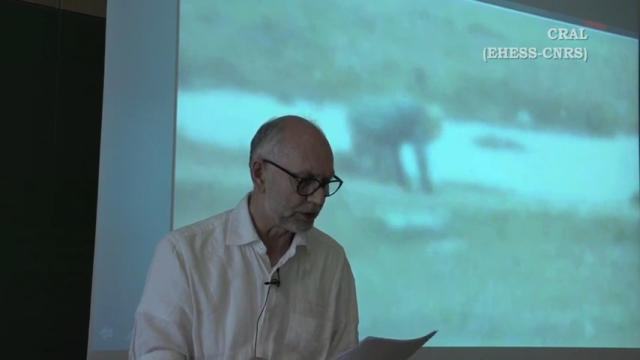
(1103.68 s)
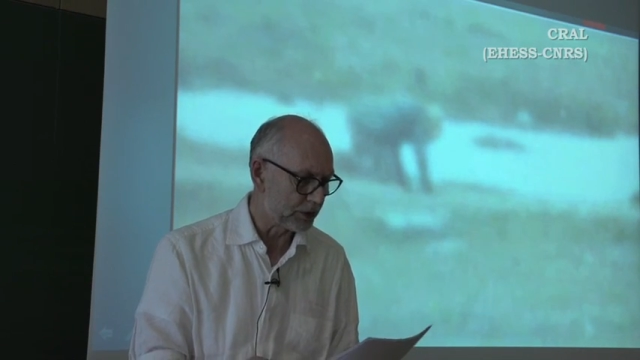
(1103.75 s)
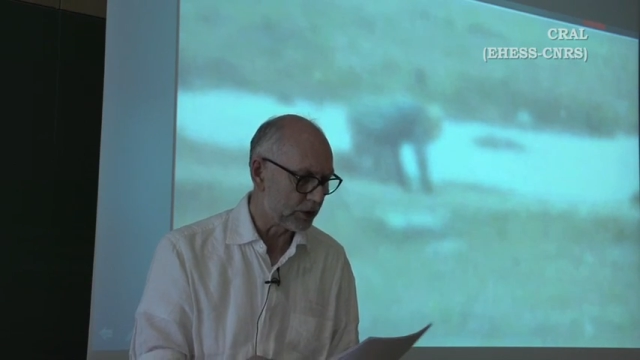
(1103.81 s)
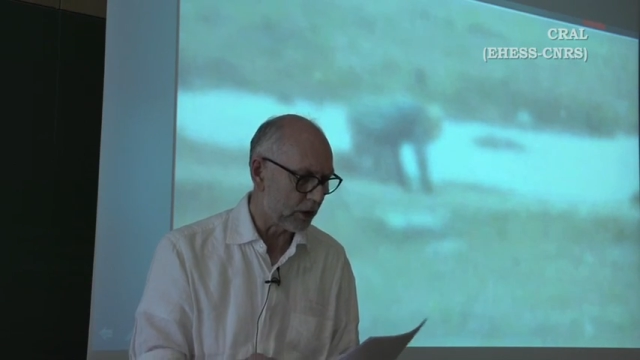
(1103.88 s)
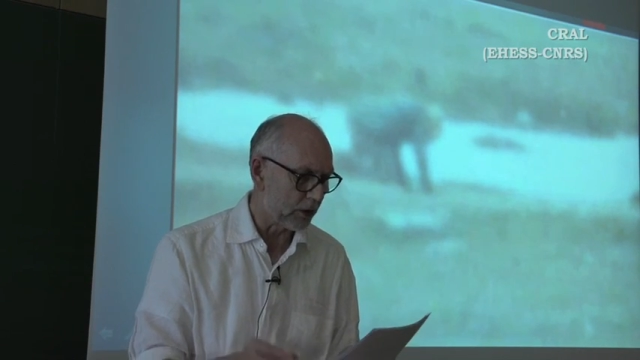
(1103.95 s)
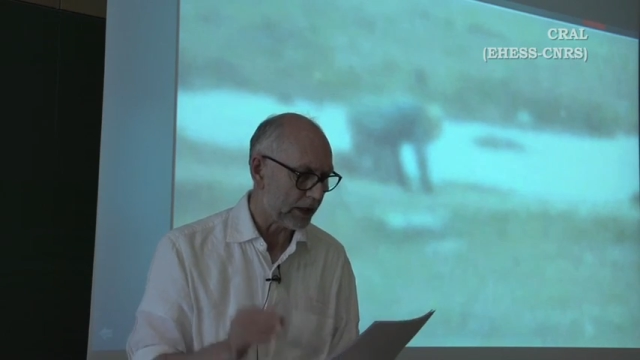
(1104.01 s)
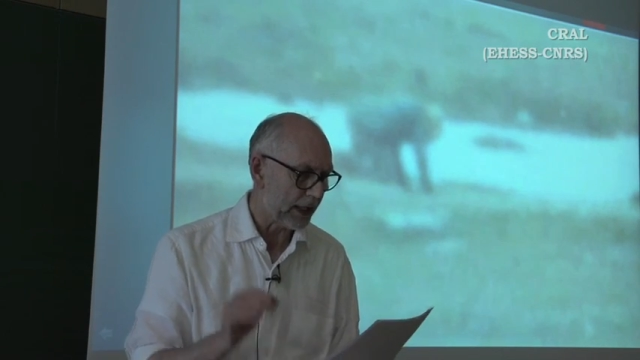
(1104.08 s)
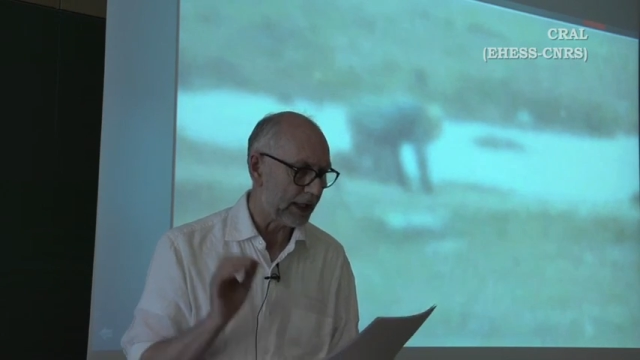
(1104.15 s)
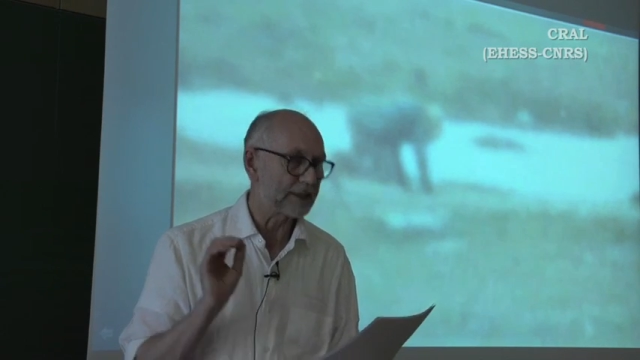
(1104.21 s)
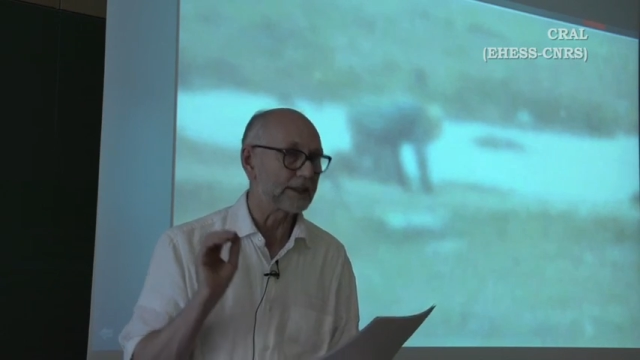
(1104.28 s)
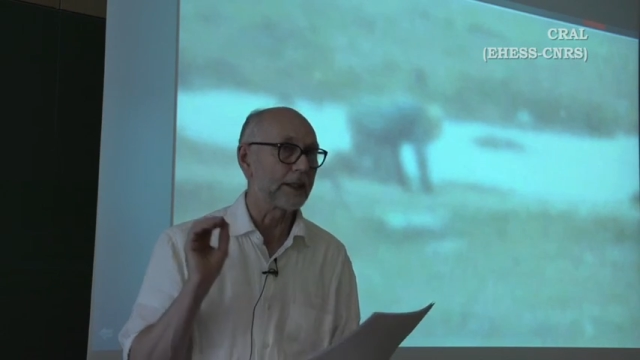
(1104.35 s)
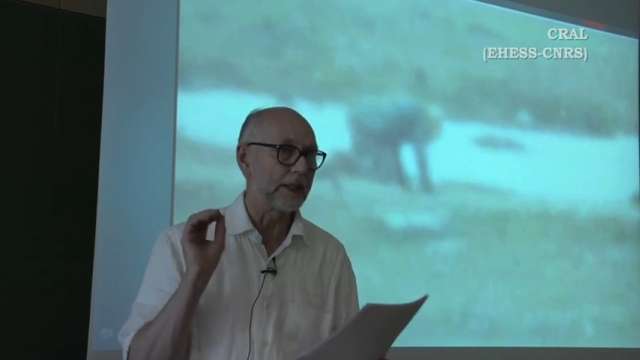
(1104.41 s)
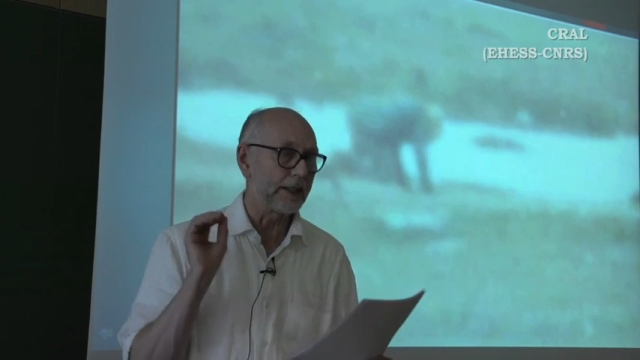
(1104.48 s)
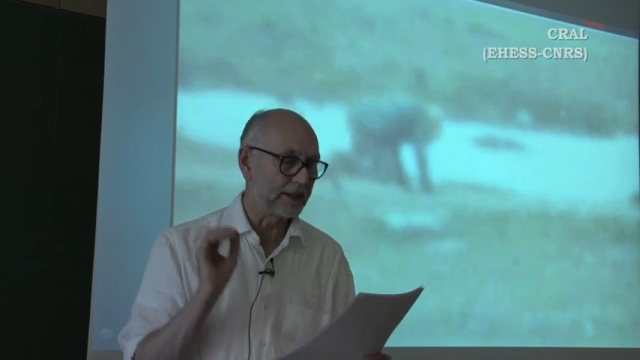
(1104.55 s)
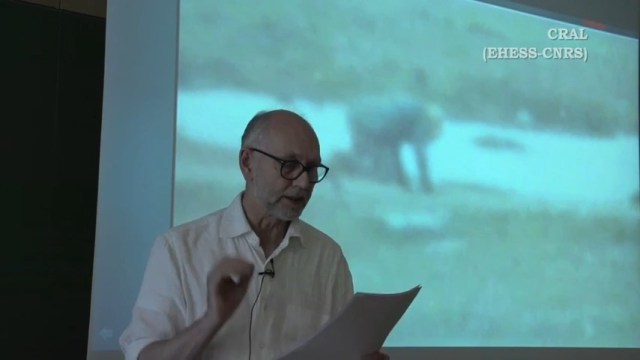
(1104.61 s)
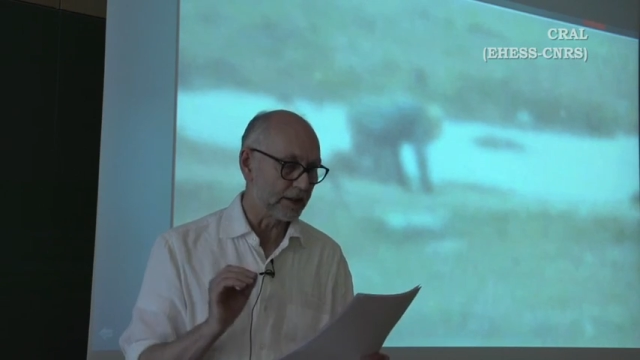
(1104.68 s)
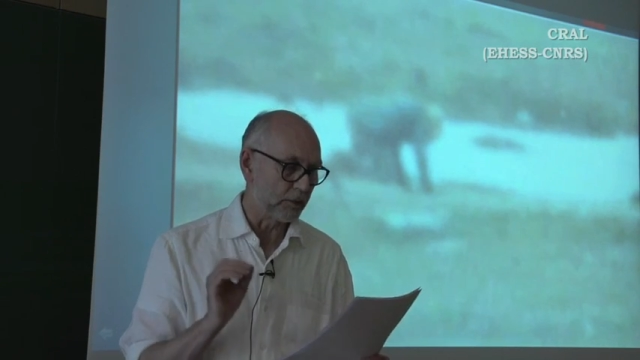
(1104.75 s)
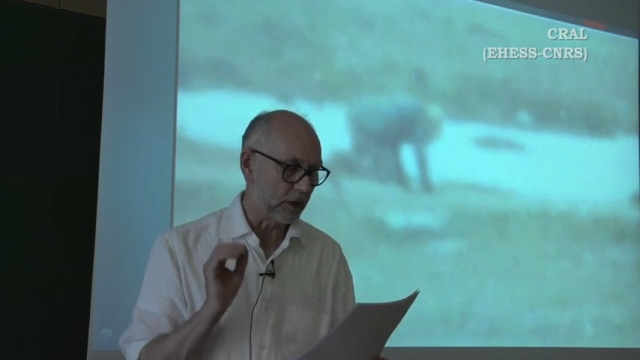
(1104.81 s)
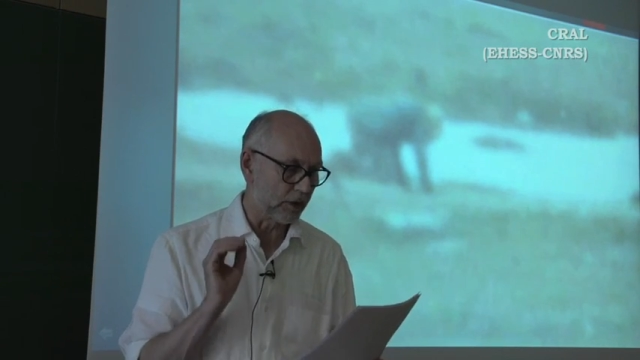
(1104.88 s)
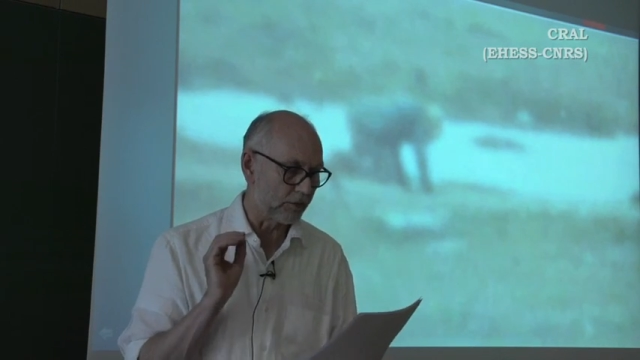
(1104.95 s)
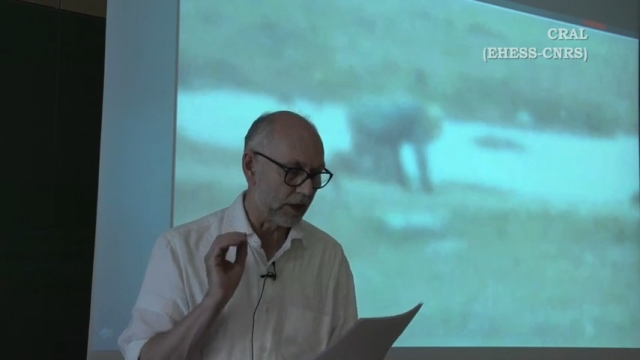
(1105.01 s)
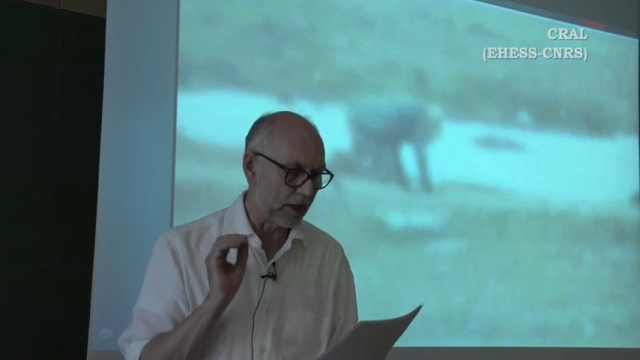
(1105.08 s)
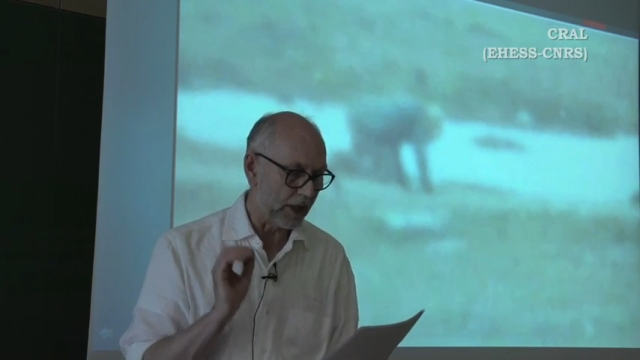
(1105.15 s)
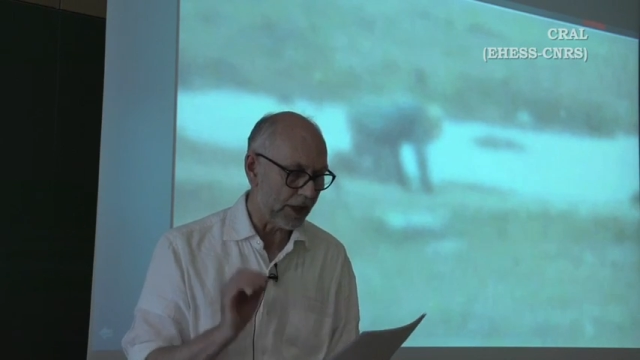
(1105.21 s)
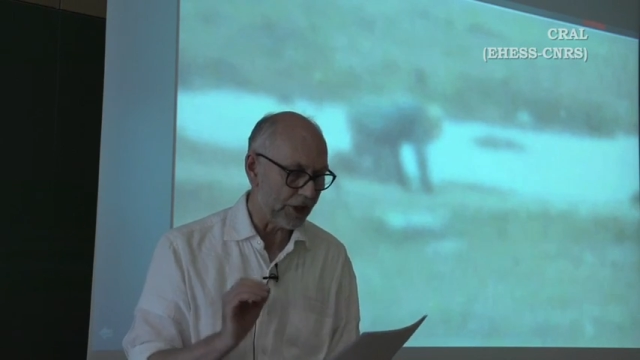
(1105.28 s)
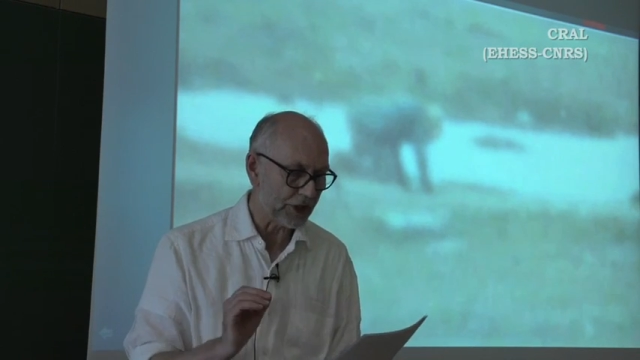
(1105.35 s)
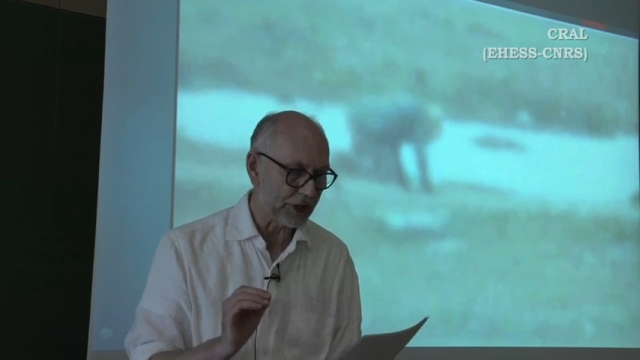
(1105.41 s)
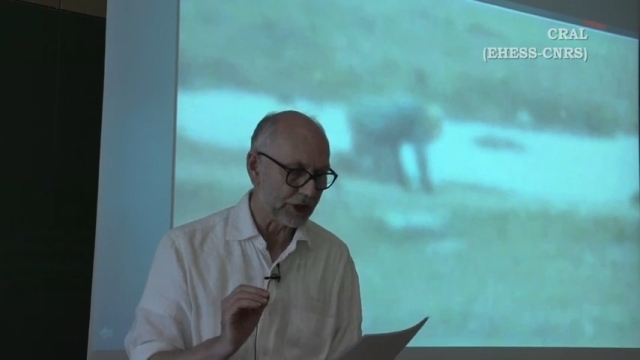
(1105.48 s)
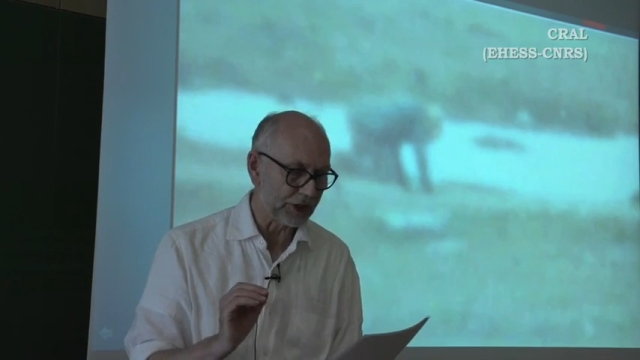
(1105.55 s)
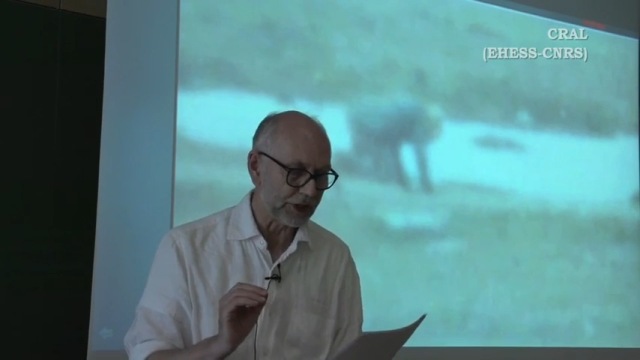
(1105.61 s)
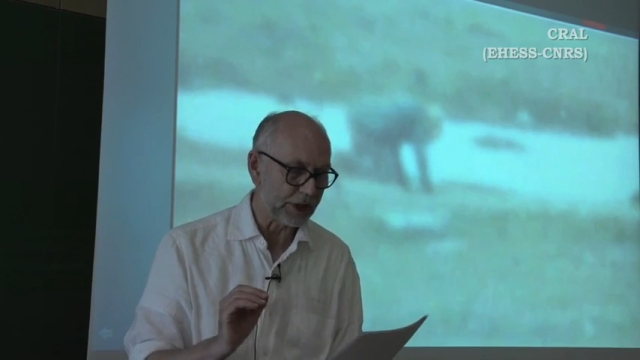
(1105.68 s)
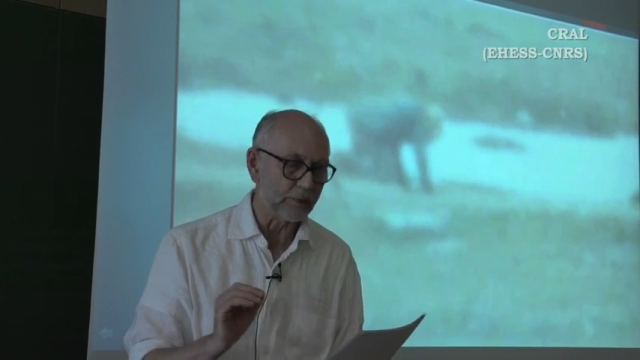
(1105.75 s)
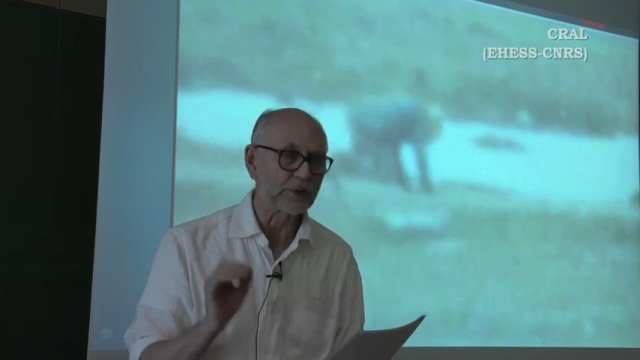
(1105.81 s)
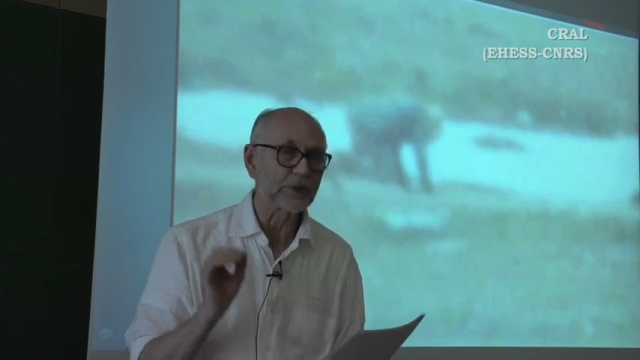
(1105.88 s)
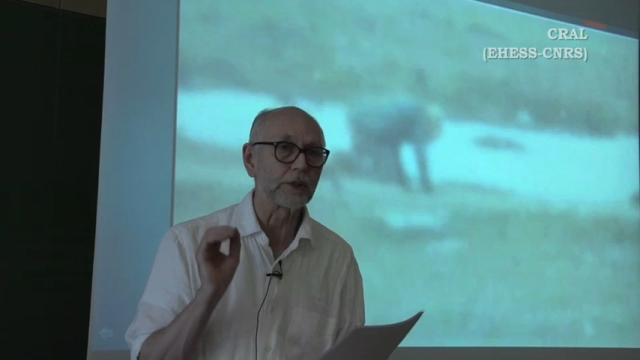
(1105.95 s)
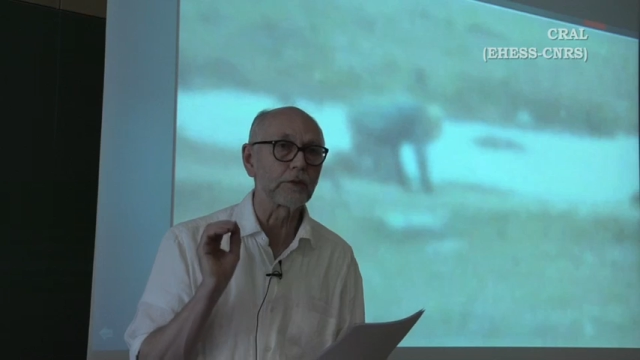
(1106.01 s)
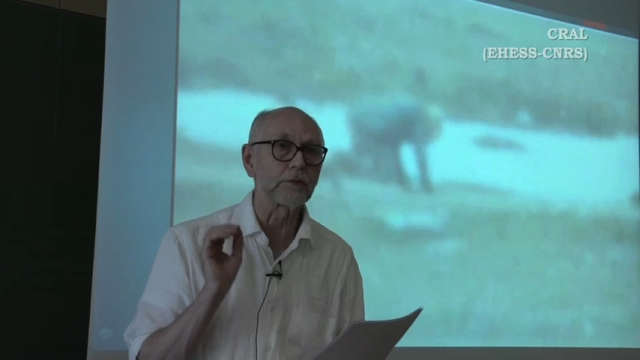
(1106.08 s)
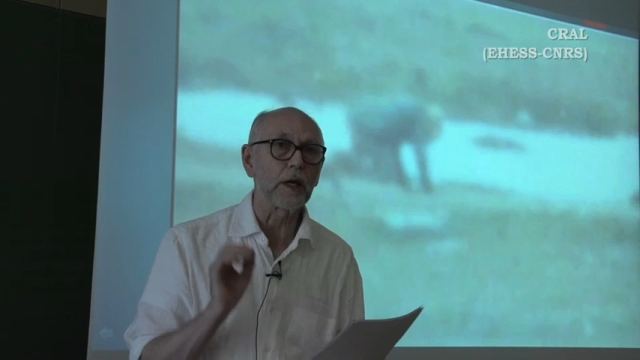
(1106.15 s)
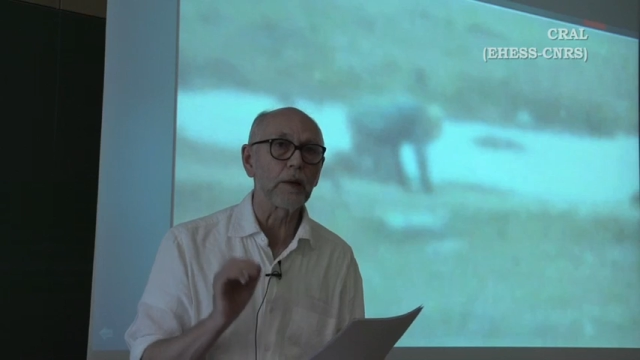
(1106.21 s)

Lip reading: stock has an intimate relationship to the